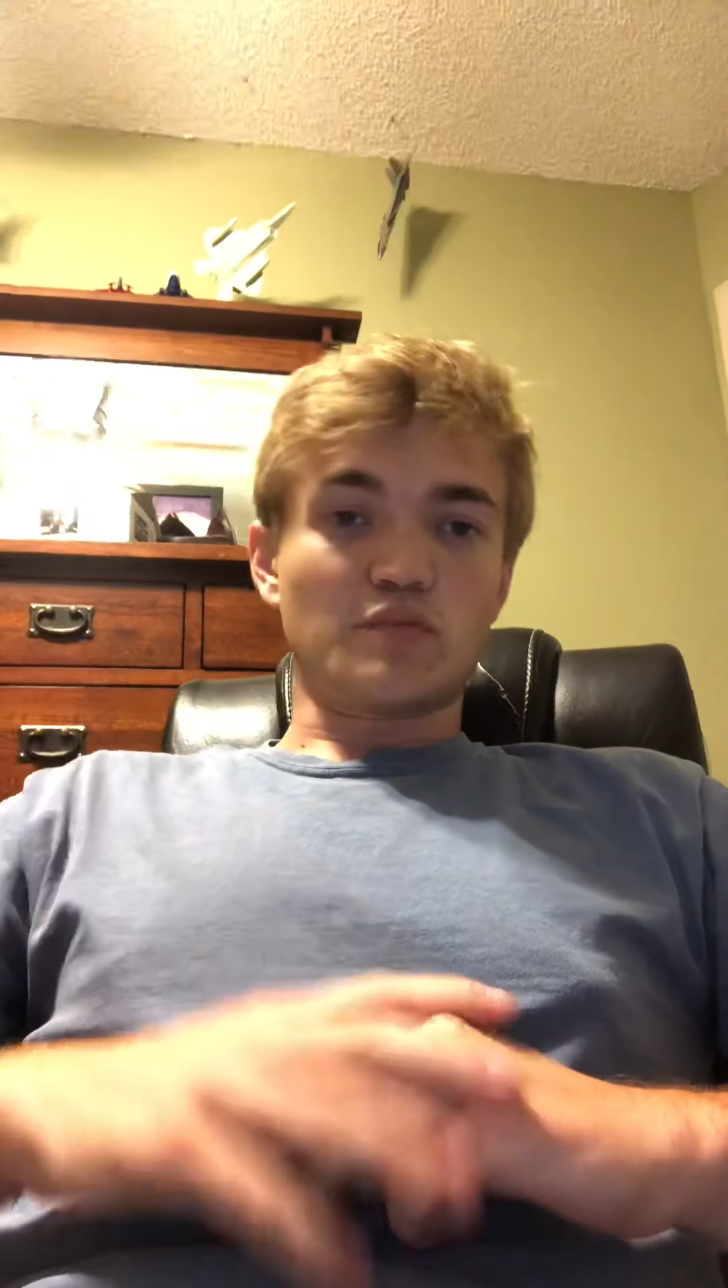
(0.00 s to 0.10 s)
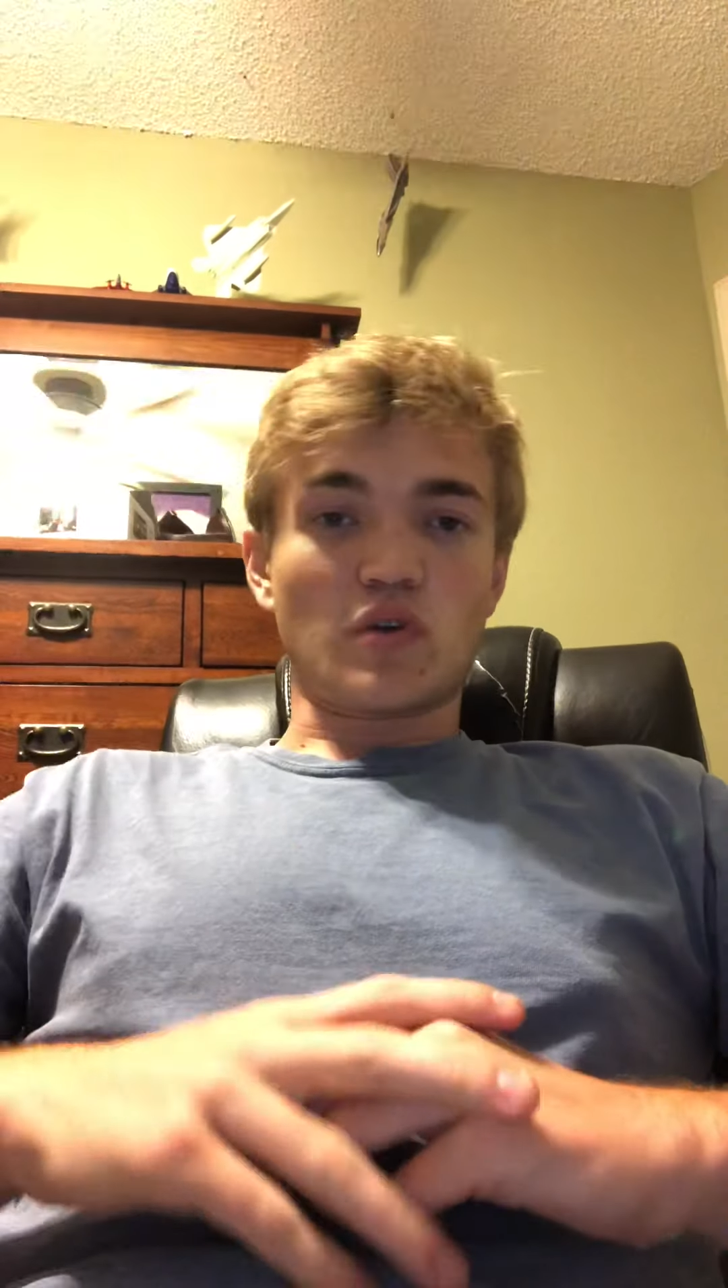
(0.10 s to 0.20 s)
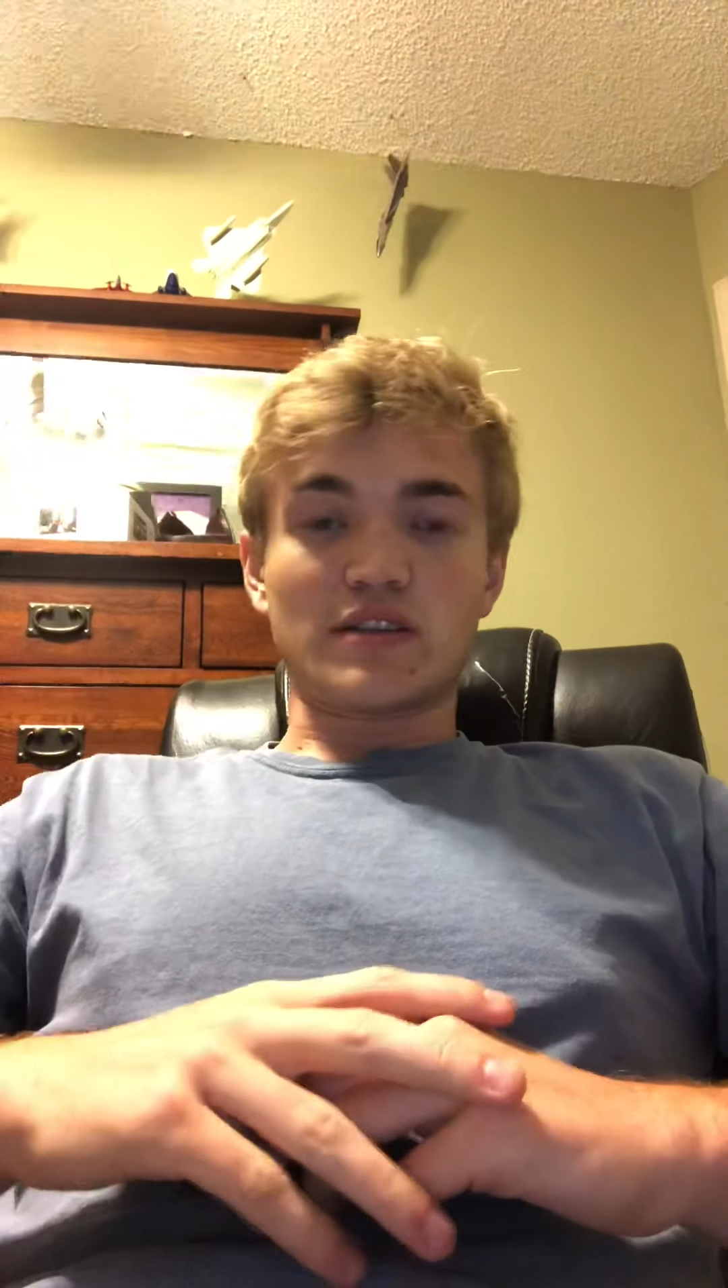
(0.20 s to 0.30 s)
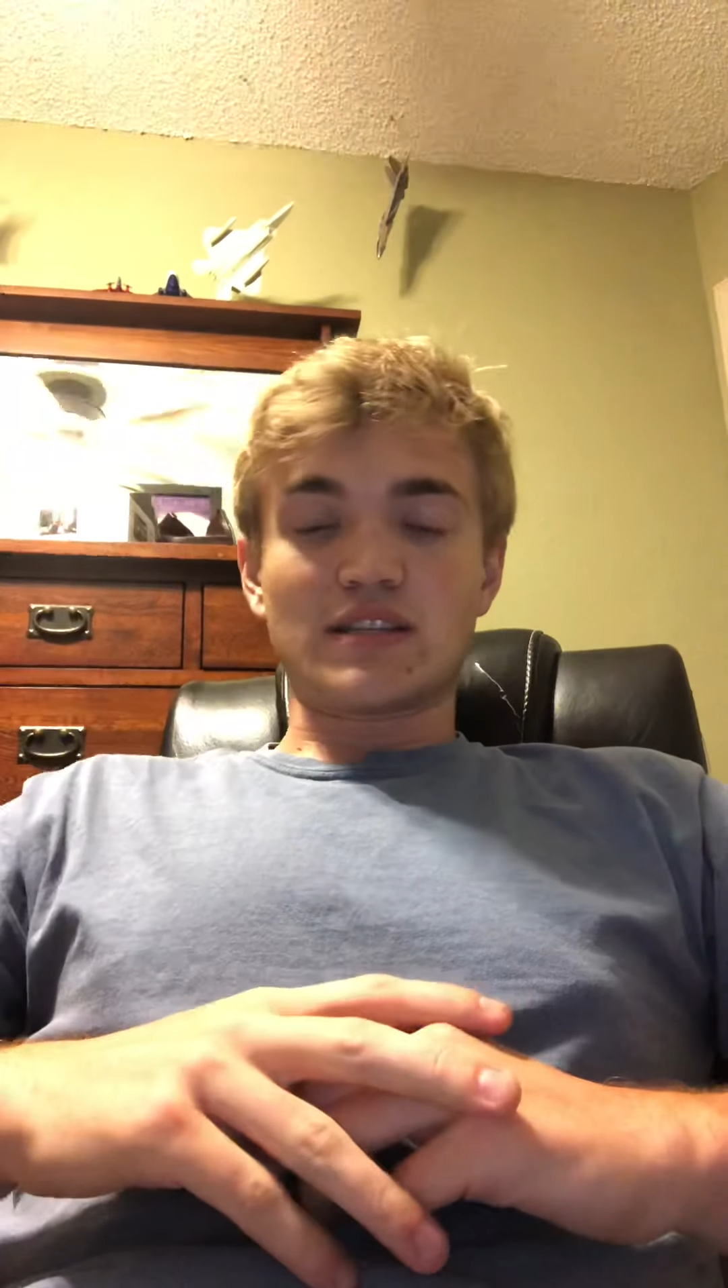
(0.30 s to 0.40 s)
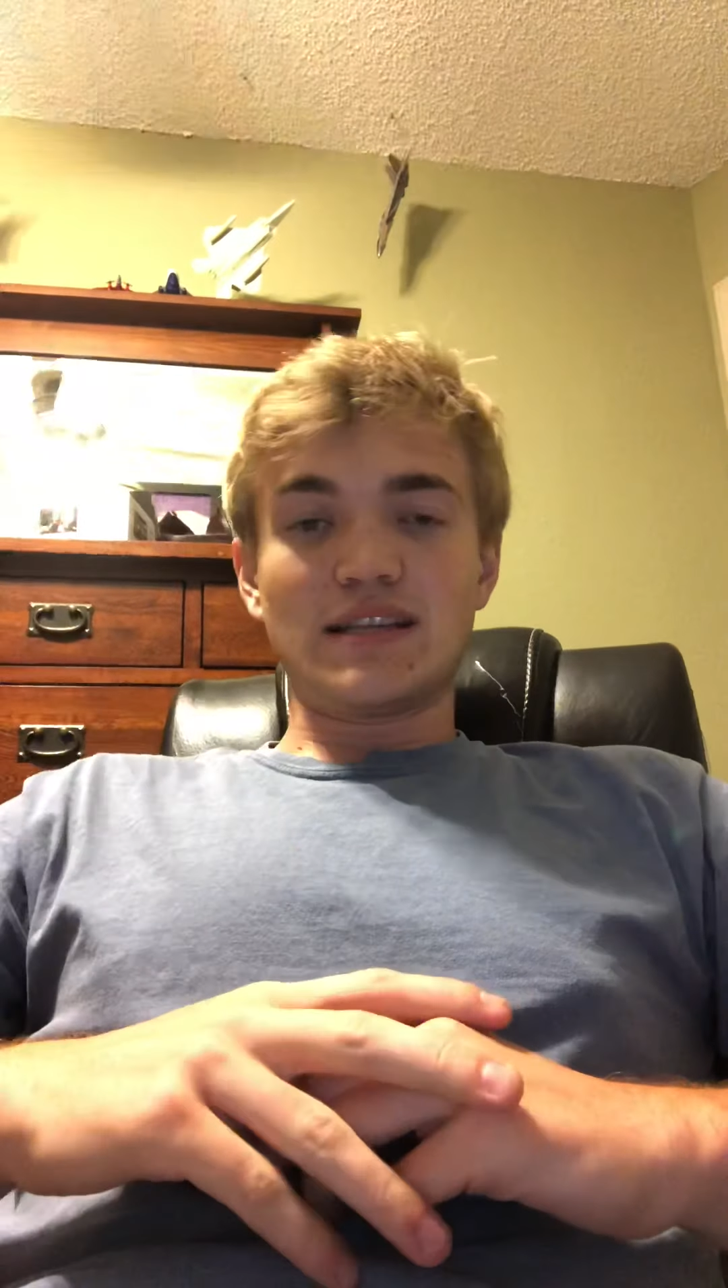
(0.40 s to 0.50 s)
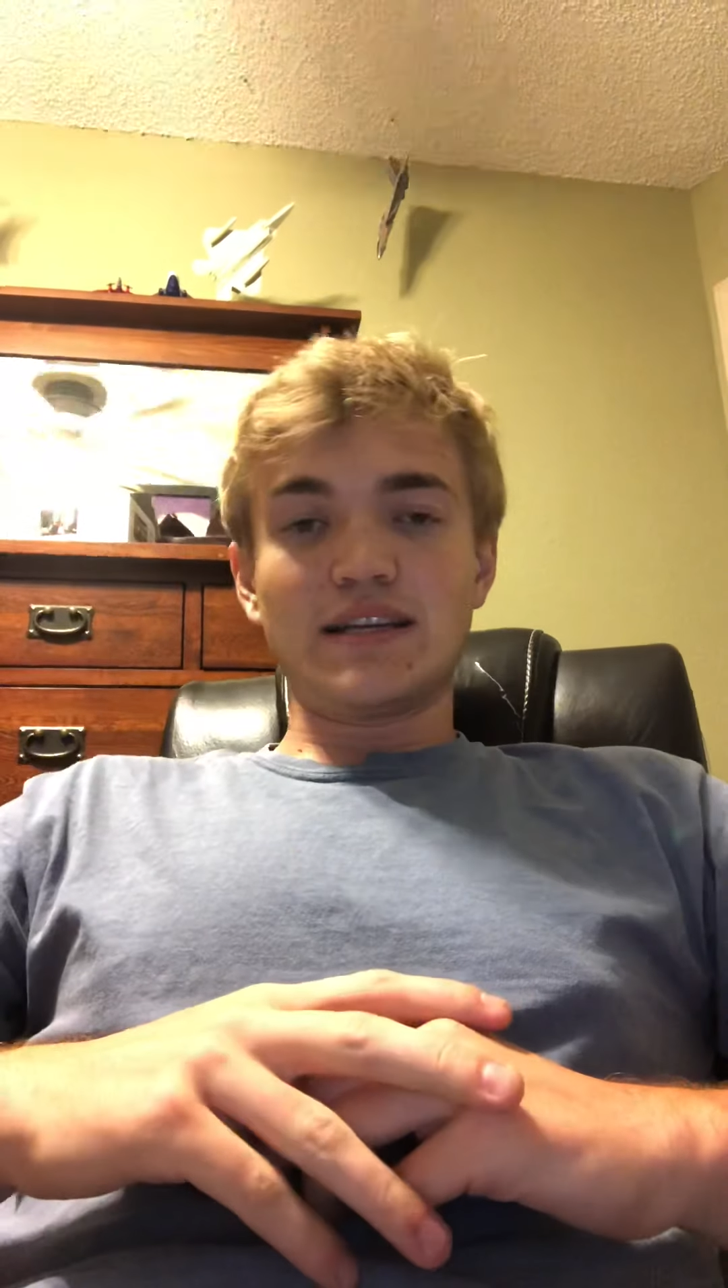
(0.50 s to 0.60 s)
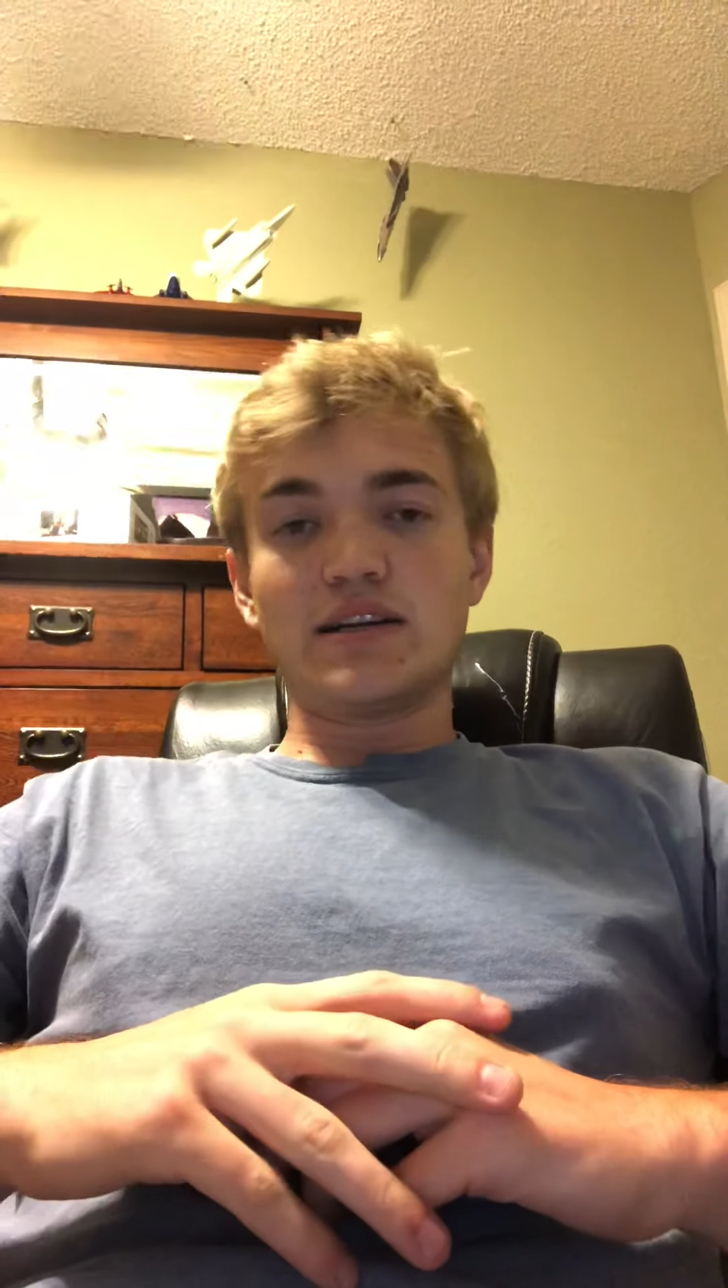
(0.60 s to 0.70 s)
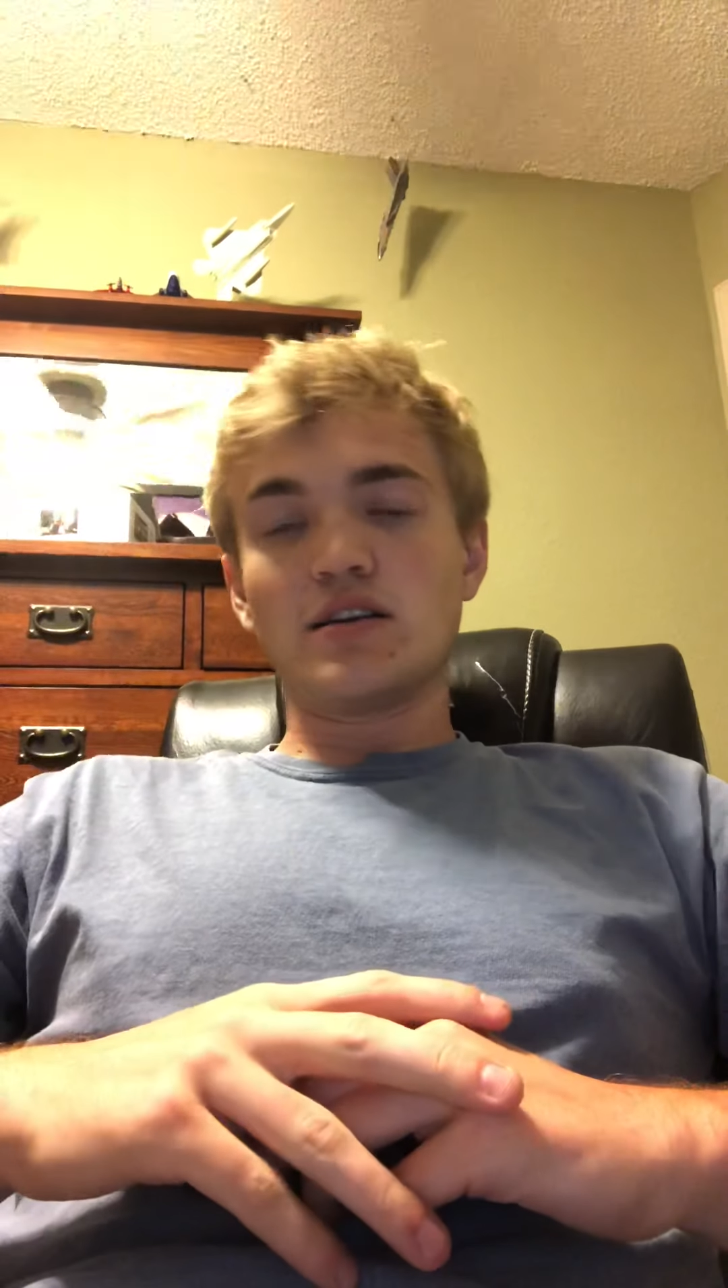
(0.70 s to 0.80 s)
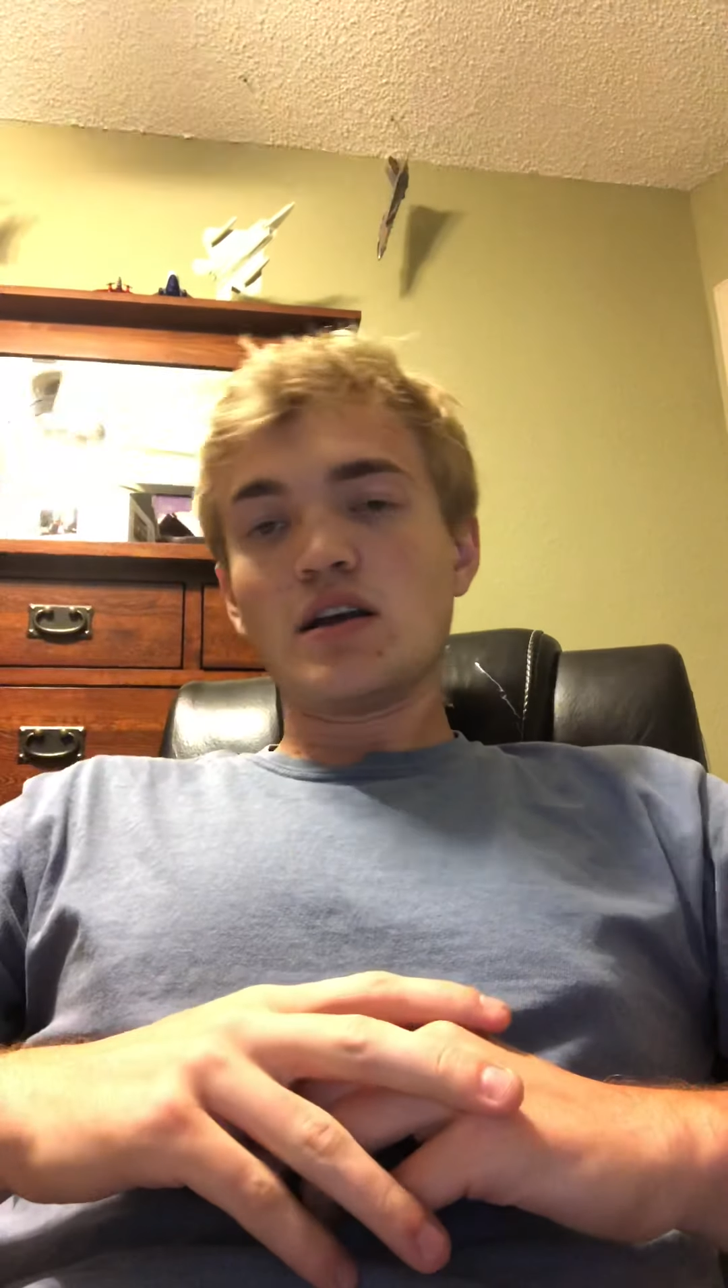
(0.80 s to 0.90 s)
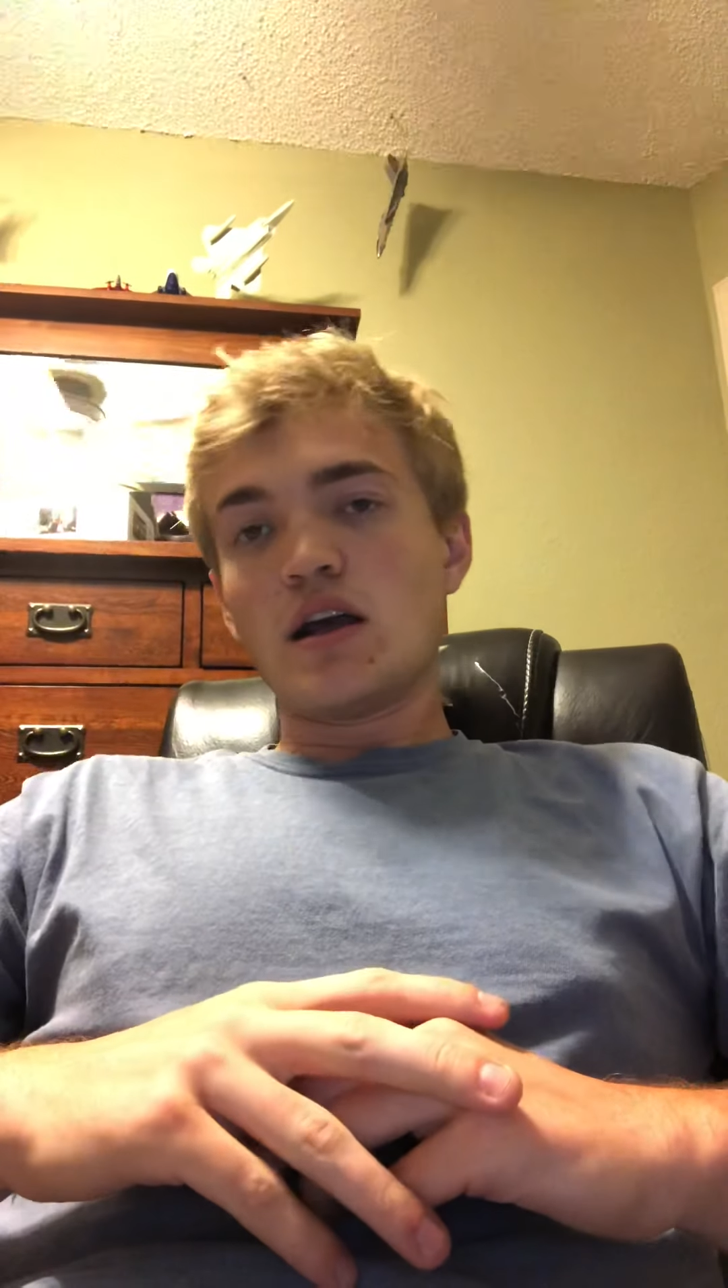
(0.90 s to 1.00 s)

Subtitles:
press clear,